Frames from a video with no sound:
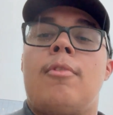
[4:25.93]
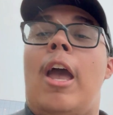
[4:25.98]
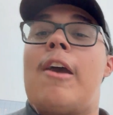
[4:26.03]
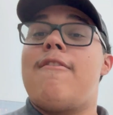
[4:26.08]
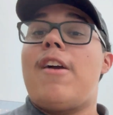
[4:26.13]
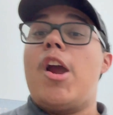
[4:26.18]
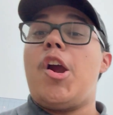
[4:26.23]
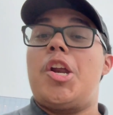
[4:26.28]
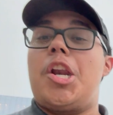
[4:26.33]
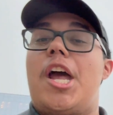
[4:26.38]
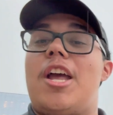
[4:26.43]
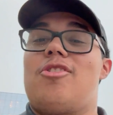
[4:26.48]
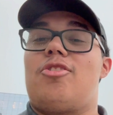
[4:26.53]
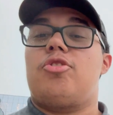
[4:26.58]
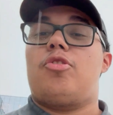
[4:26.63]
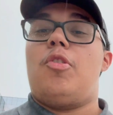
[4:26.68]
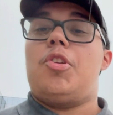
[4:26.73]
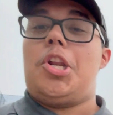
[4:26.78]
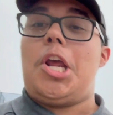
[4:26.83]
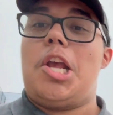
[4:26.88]
very nice
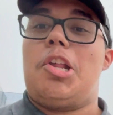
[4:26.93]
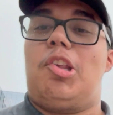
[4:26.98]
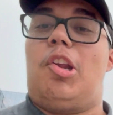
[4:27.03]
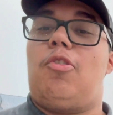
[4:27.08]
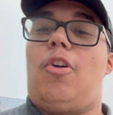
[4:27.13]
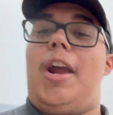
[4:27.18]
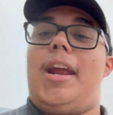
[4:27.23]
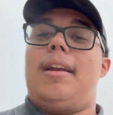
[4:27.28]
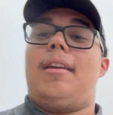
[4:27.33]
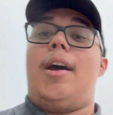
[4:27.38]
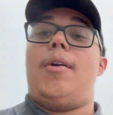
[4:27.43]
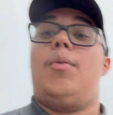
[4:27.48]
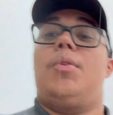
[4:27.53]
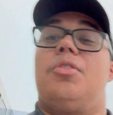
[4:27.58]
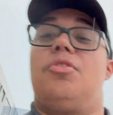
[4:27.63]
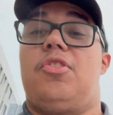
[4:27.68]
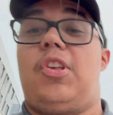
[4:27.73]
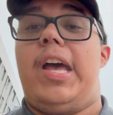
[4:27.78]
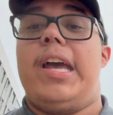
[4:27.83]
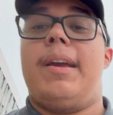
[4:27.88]
tasting rain, I will
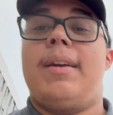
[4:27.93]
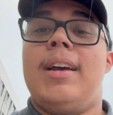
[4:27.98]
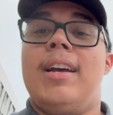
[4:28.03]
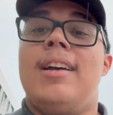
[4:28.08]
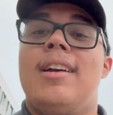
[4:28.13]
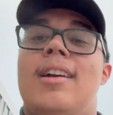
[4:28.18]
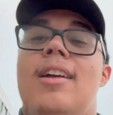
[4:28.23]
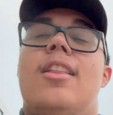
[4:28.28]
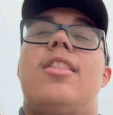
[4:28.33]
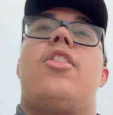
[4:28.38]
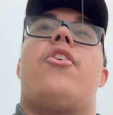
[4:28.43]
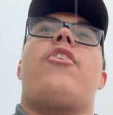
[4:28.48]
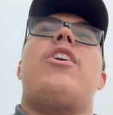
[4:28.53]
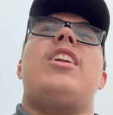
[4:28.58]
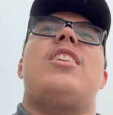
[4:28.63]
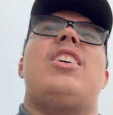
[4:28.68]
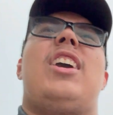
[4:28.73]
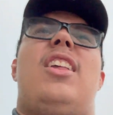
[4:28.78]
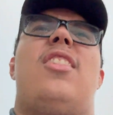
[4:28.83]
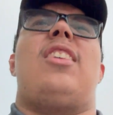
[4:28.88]
say. The rain
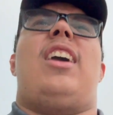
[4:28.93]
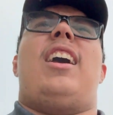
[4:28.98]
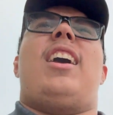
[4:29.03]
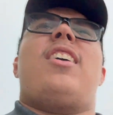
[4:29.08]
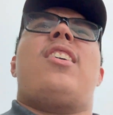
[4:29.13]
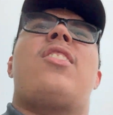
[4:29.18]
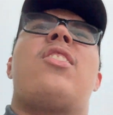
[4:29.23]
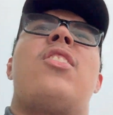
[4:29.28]
tastes nice.